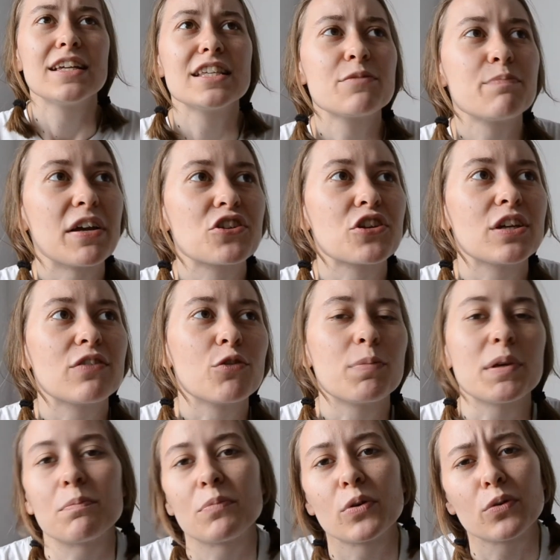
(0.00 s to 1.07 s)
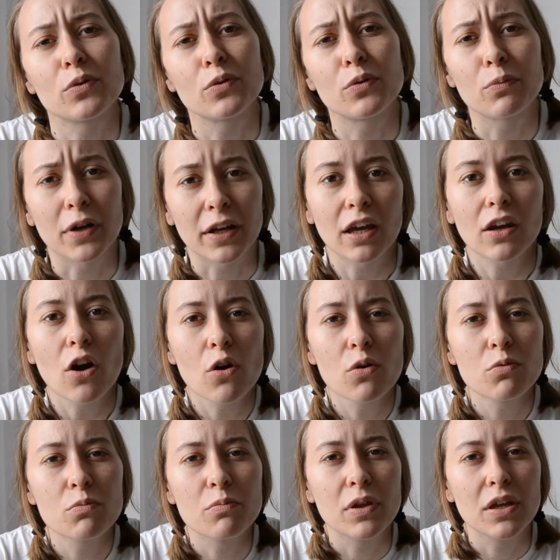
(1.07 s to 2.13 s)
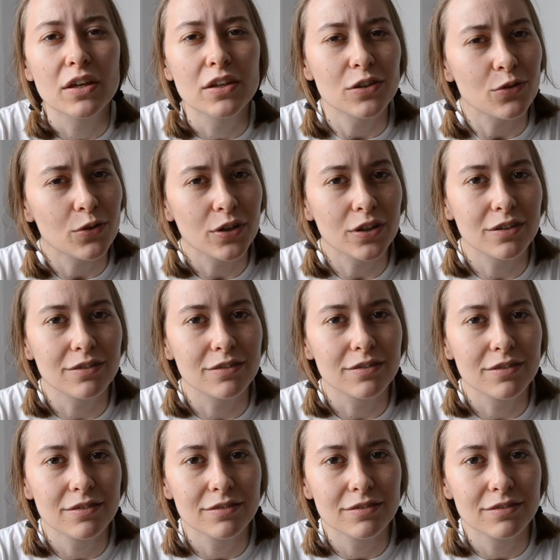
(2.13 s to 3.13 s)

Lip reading: Especially for people who work at home, you can